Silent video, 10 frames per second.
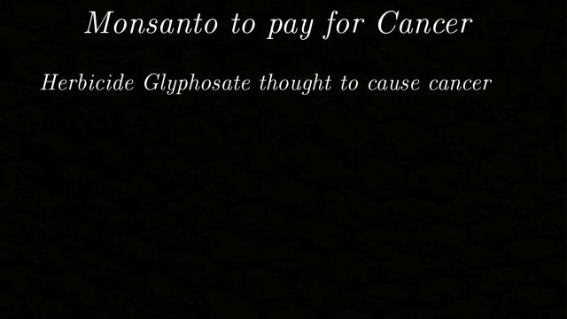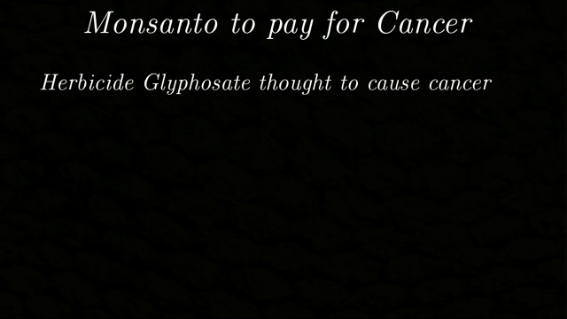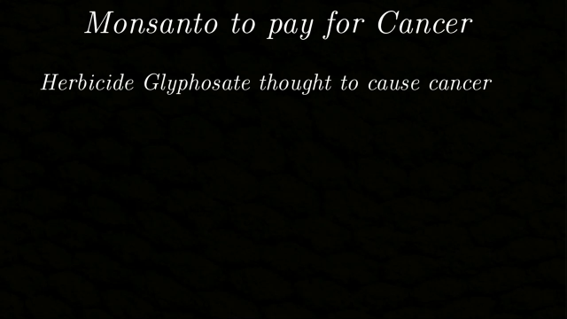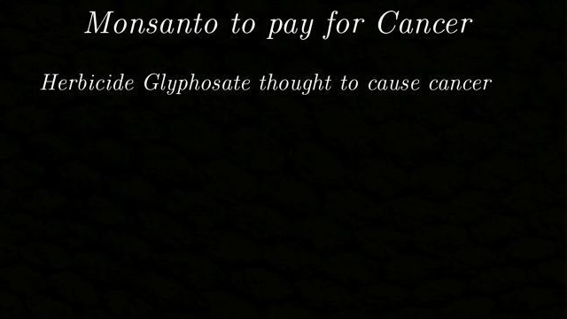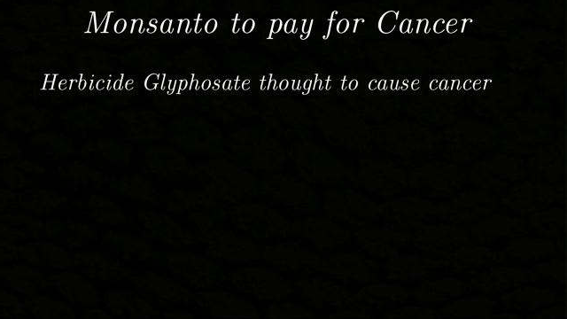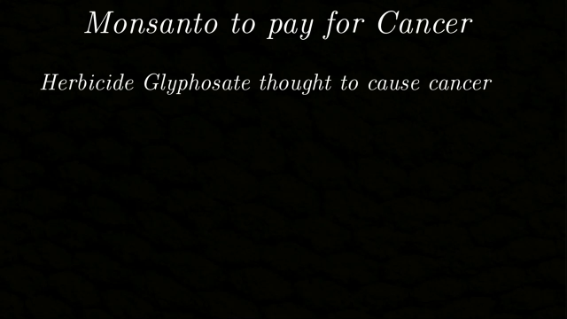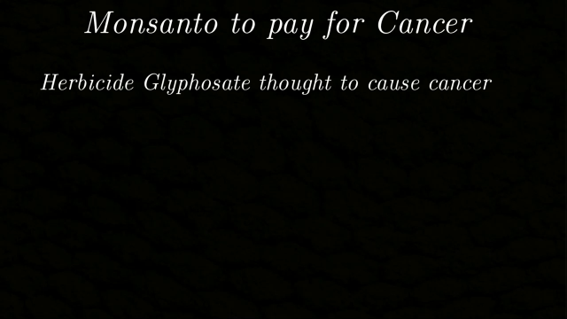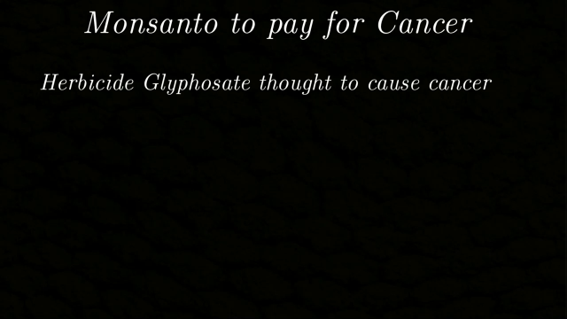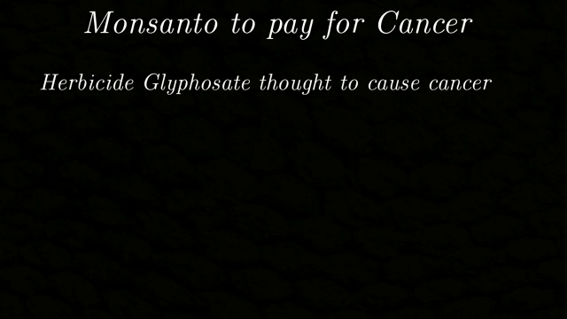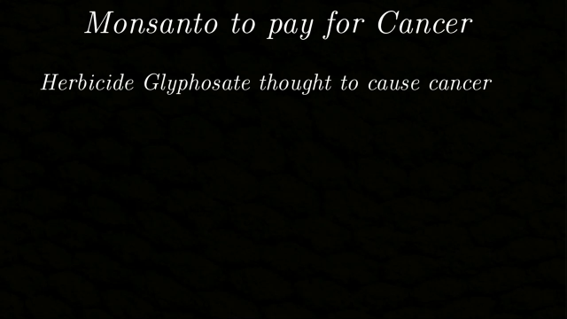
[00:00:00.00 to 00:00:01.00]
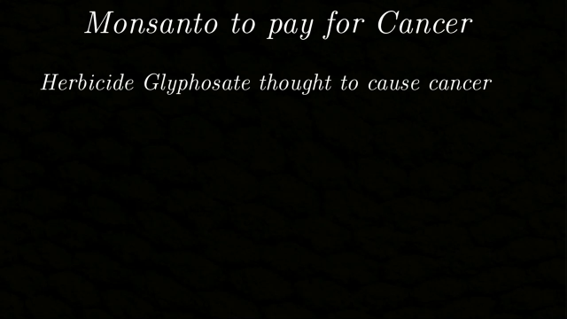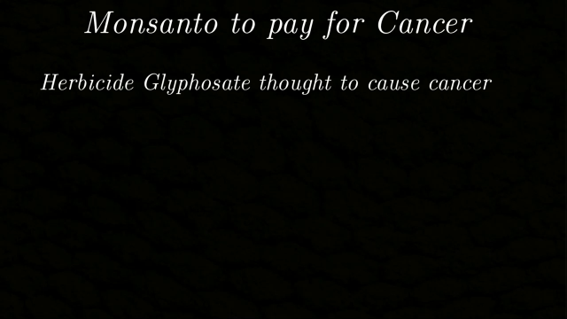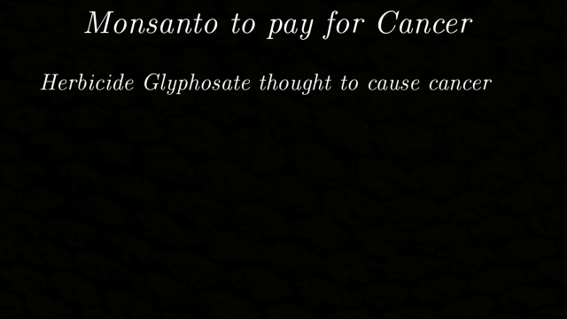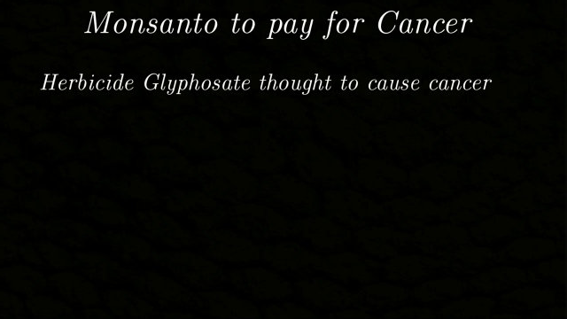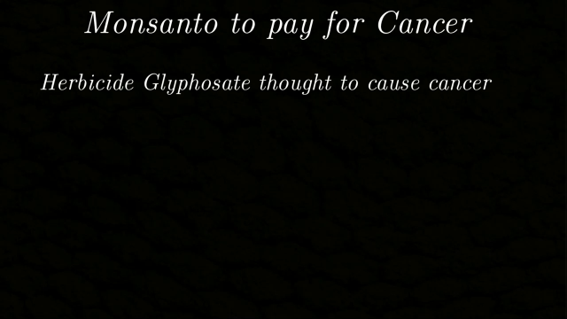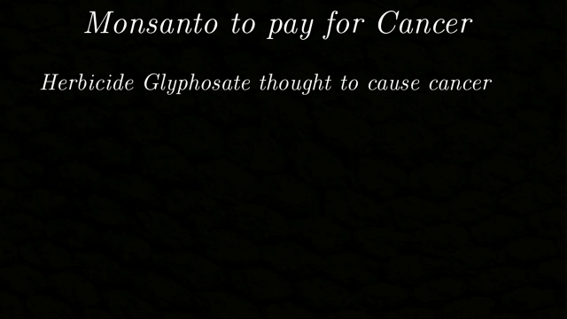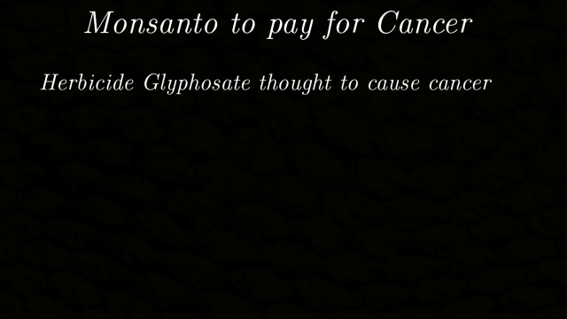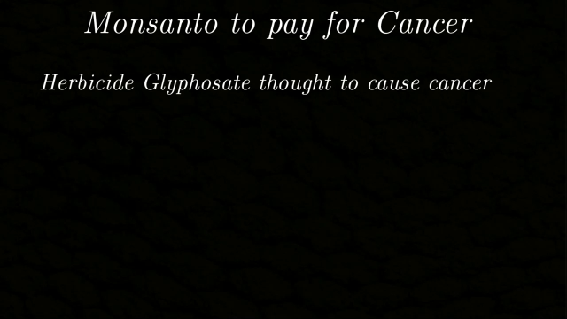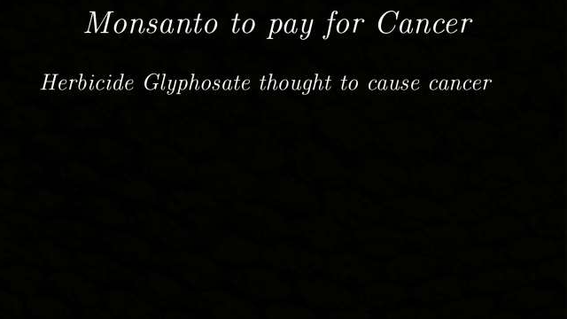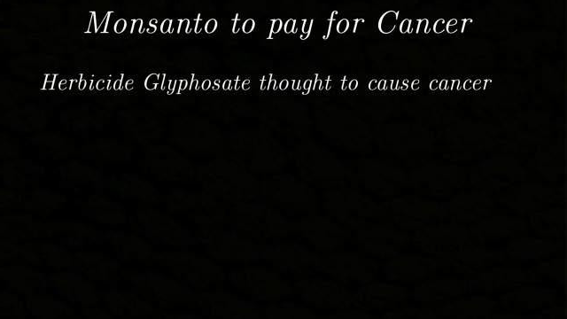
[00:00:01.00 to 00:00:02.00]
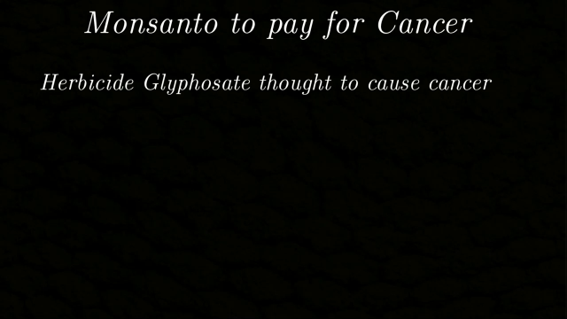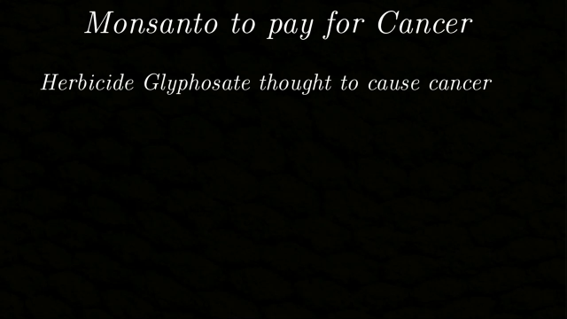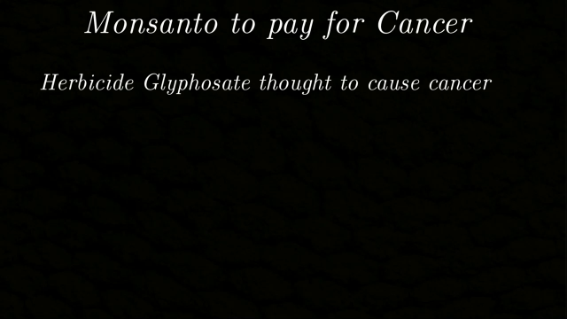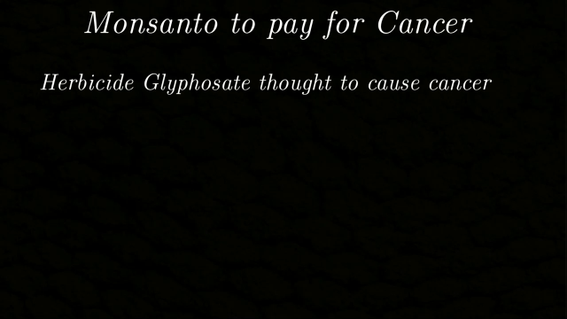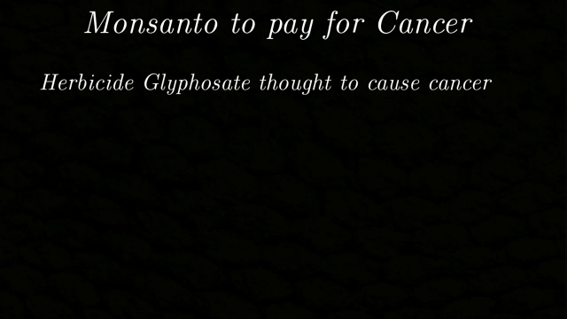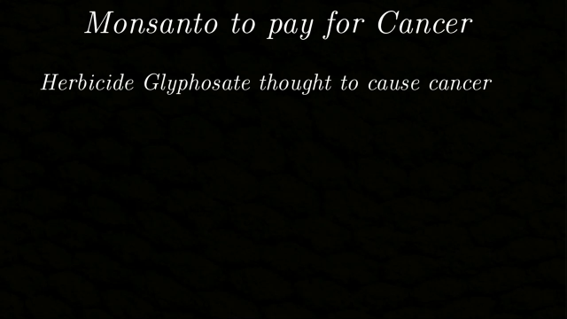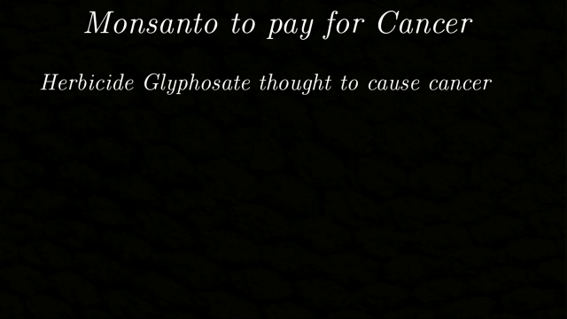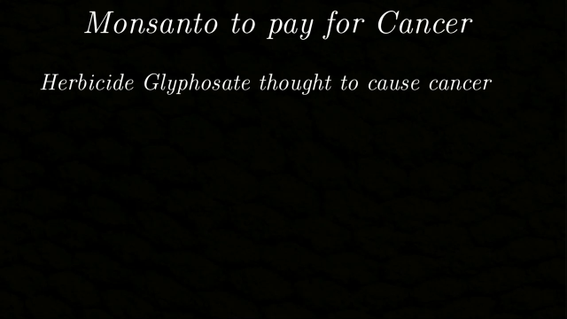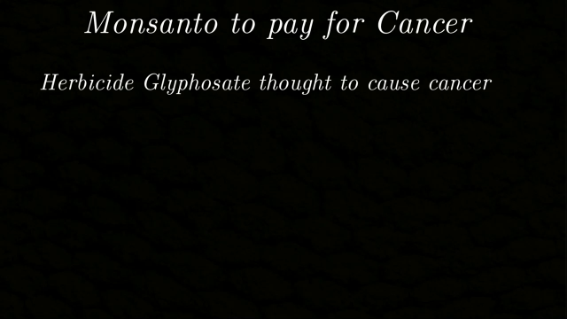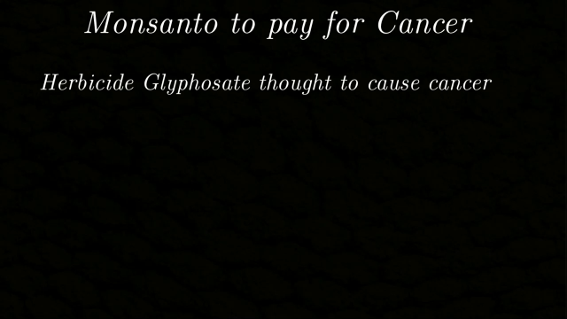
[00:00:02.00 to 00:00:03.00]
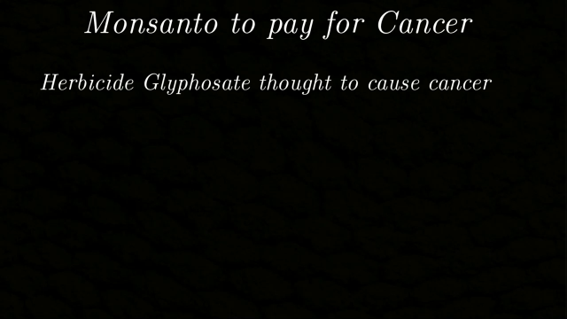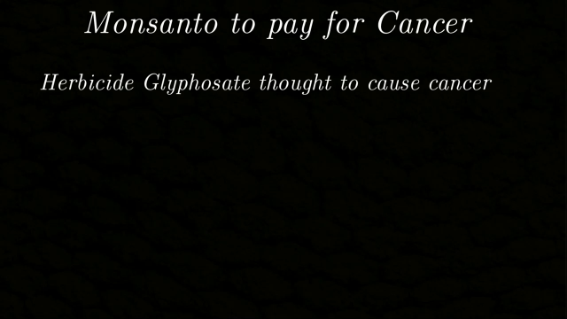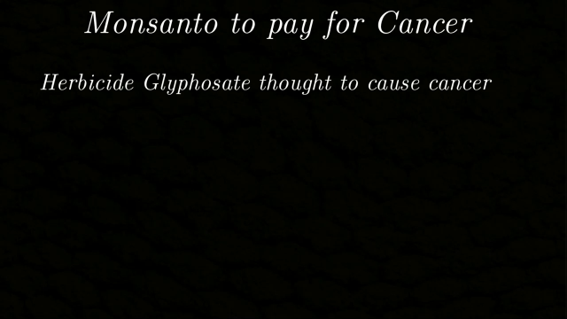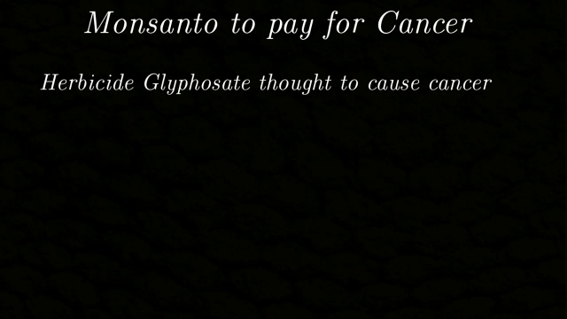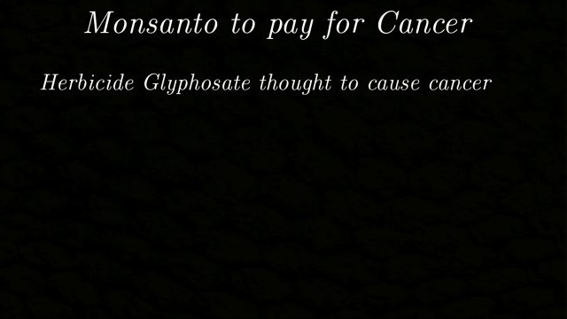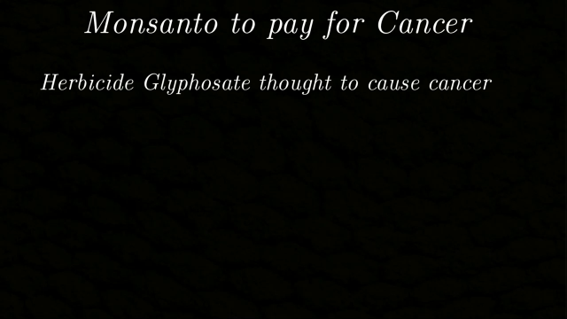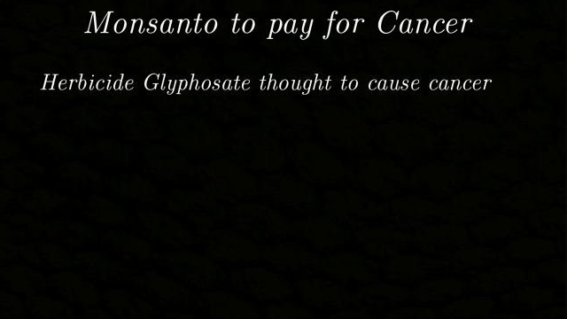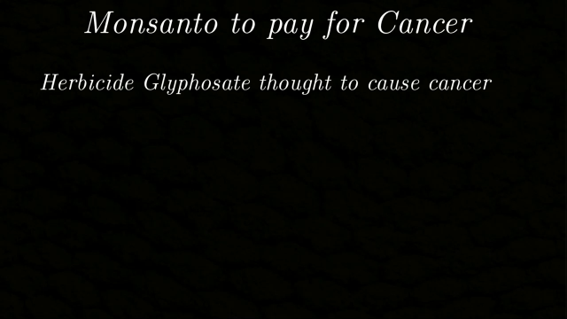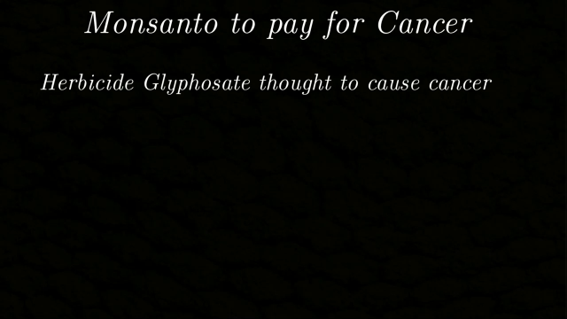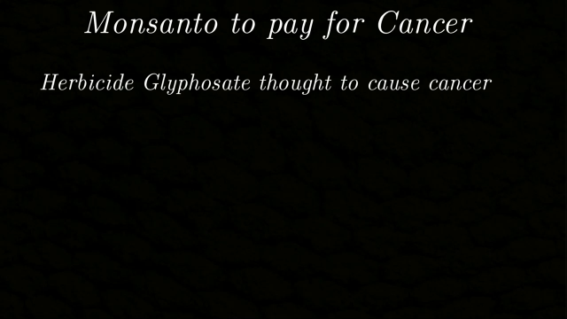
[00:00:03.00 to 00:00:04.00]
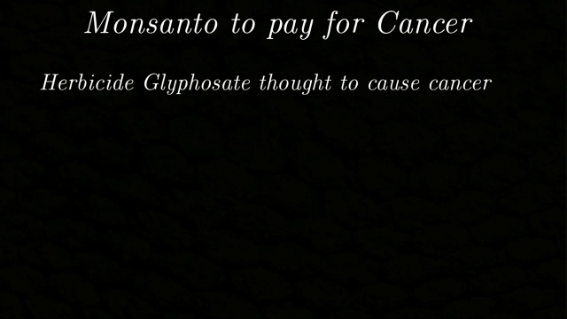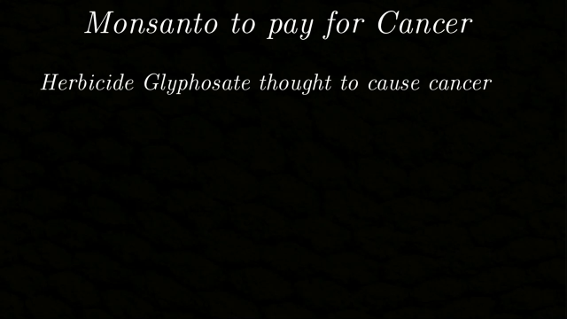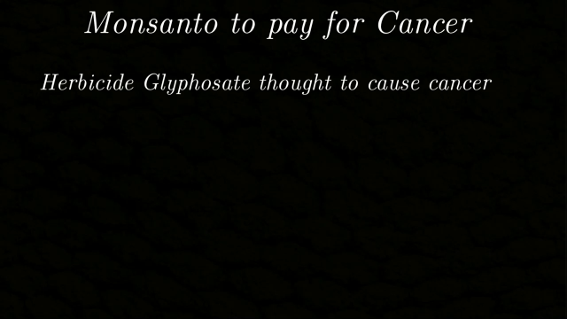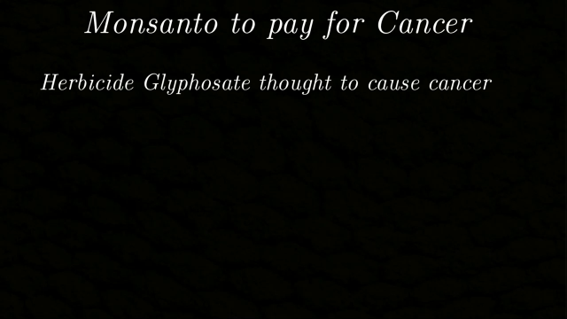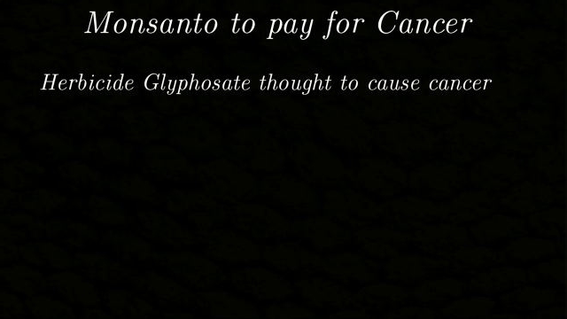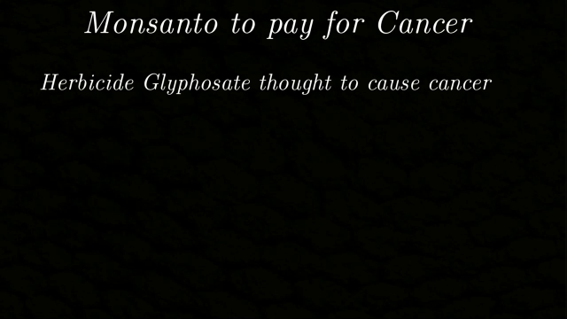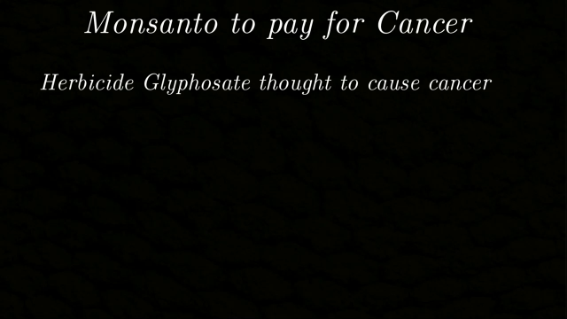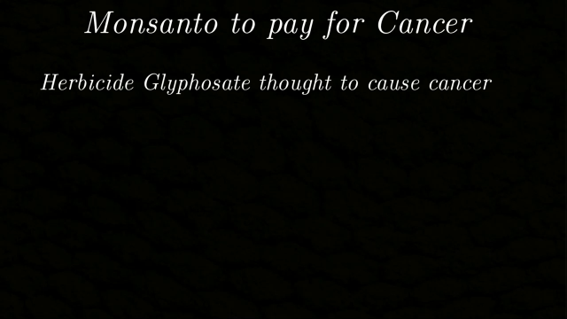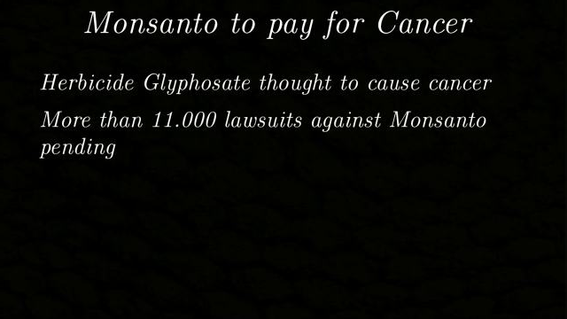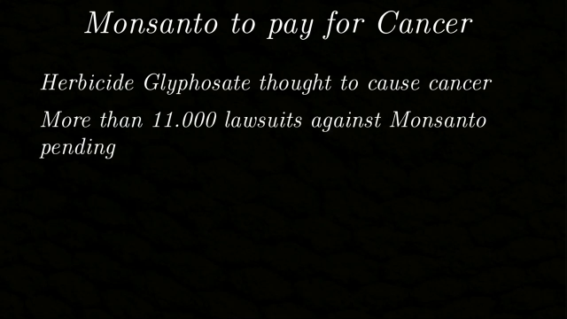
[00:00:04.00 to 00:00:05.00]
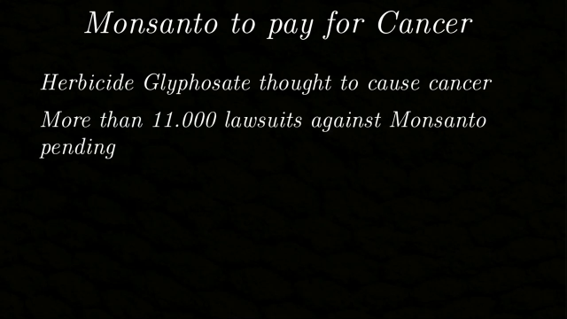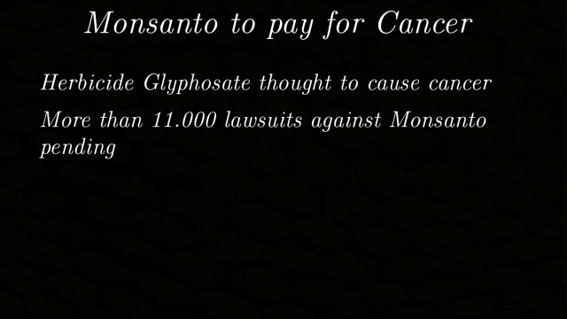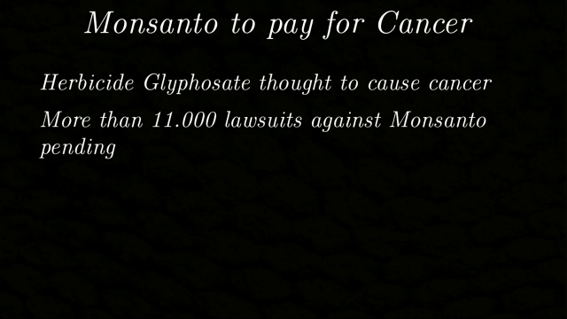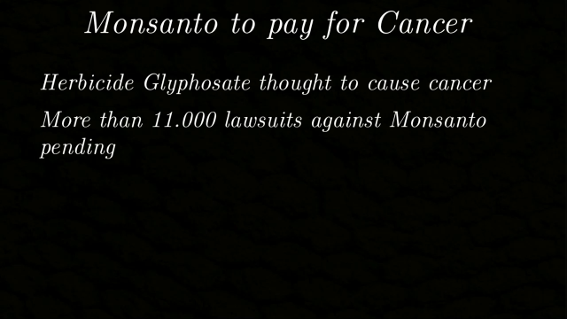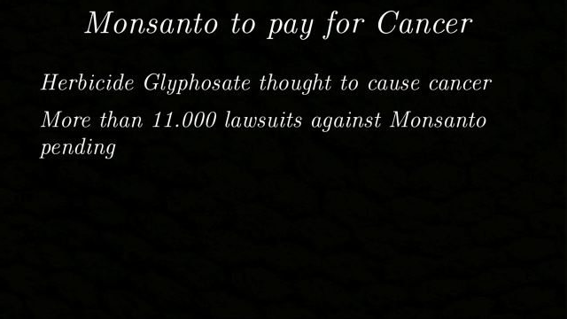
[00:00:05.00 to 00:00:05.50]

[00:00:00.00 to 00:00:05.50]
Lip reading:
(no speaker visible)